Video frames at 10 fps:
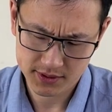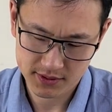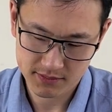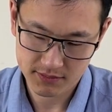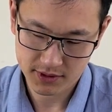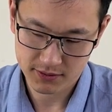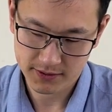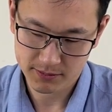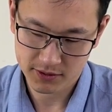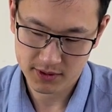Is it
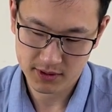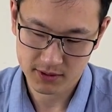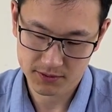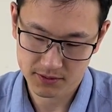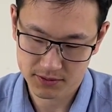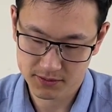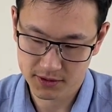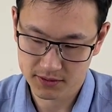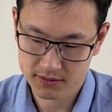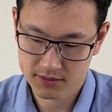microfiber cloth or
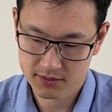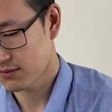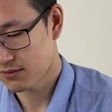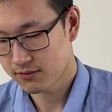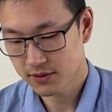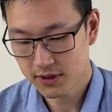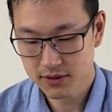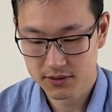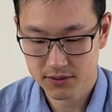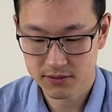something?
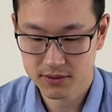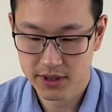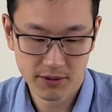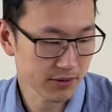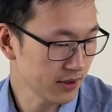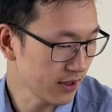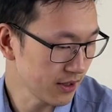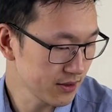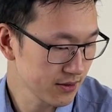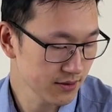Okay, so carrying
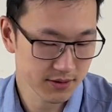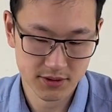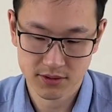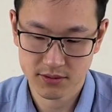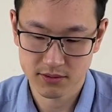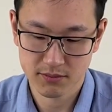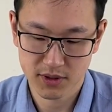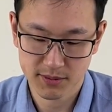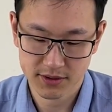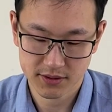case, just to
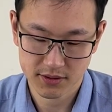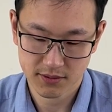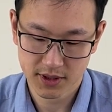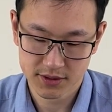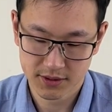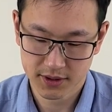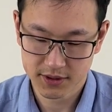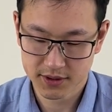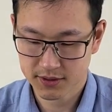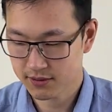minimize the scratch, I
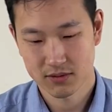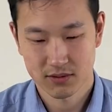guess.